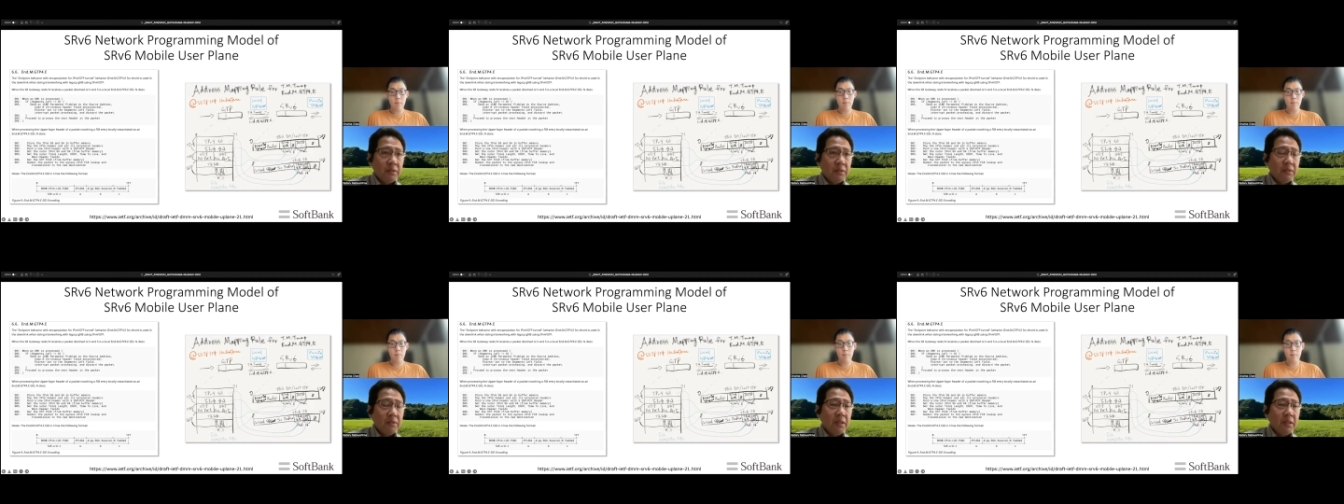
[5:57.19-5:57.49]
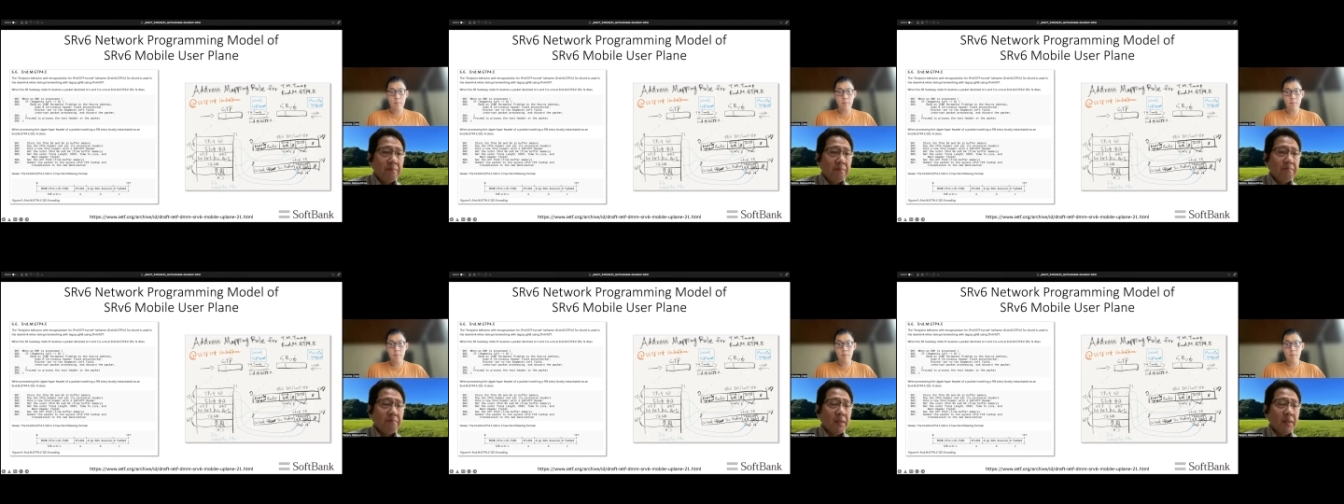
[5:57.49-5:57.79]

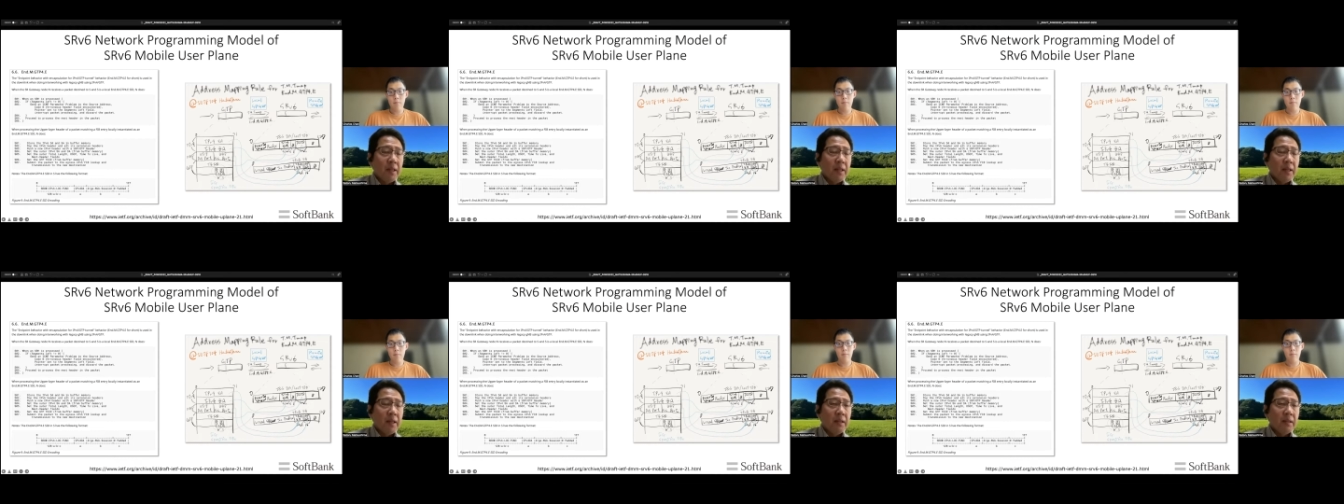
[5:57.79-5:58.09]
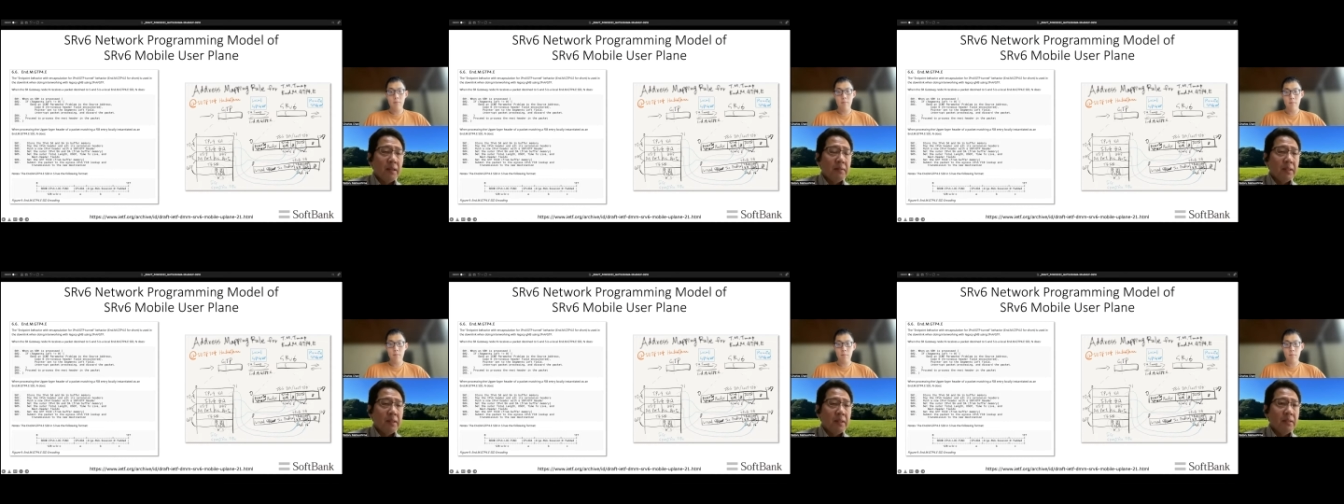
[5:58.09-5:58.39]
Then
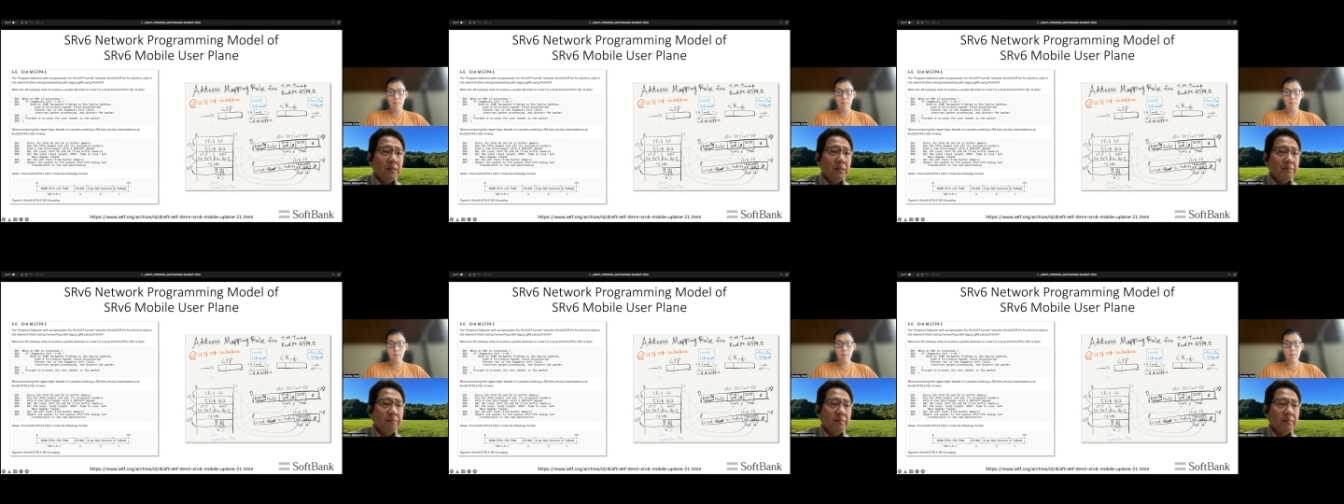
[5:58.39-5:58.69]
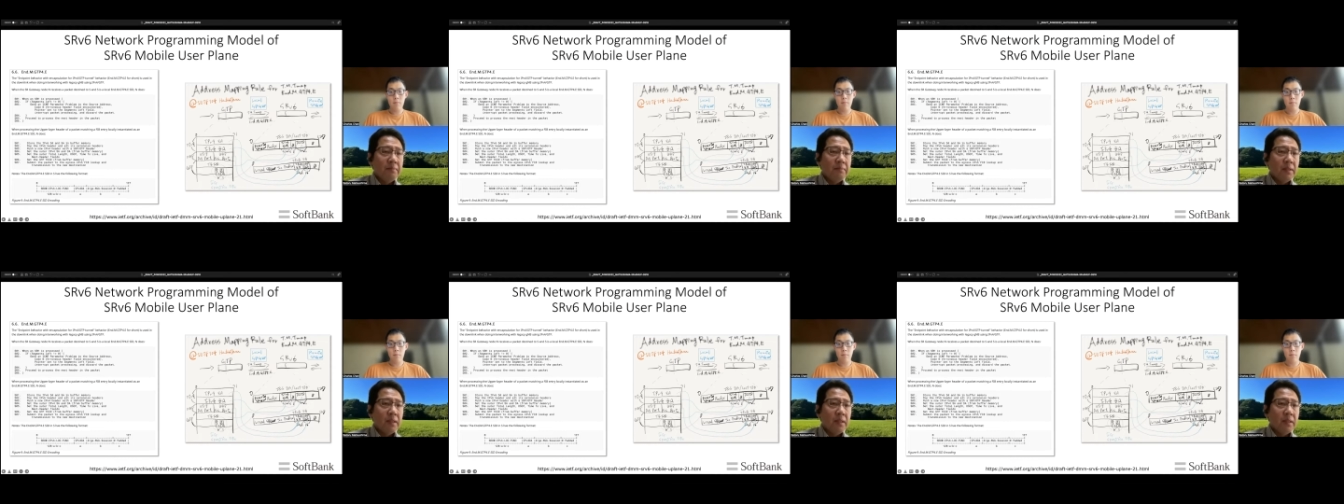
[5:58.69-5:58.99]
in
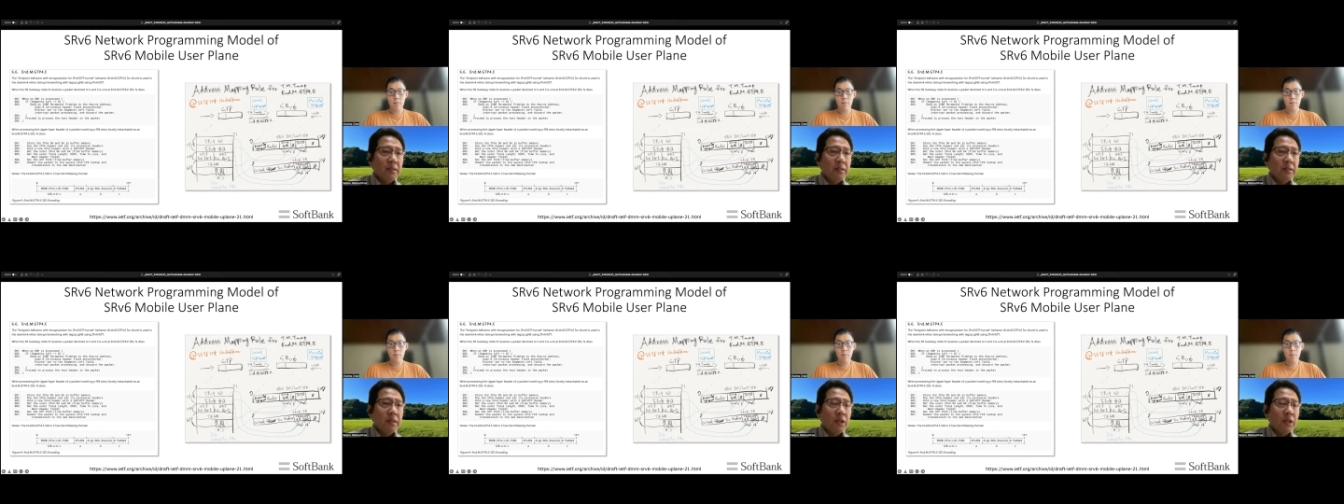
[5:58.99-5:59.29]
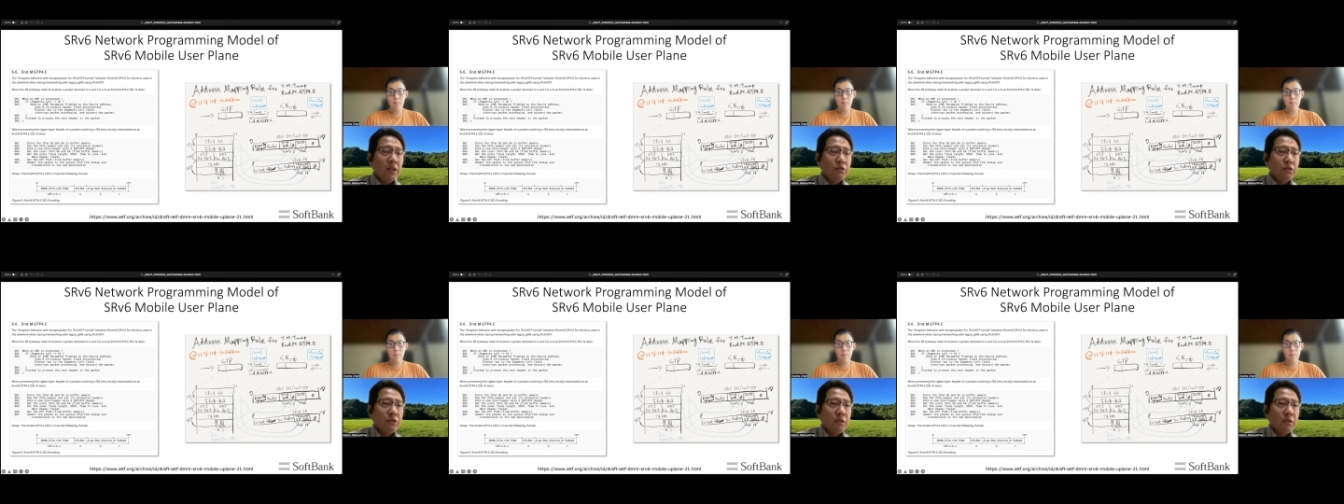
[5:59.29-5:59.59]
the
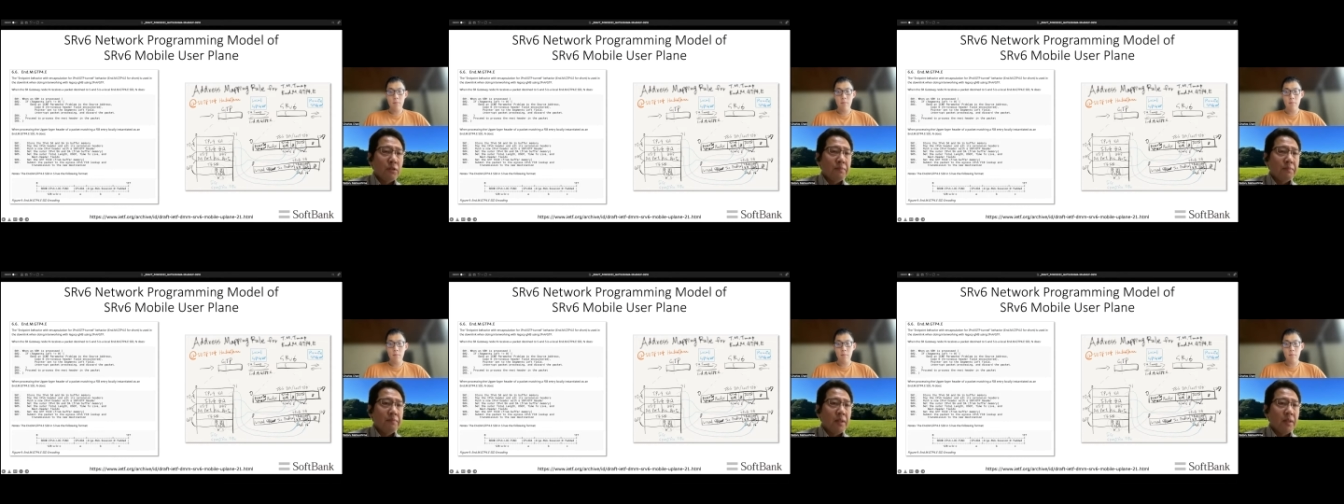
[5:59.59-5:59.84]
other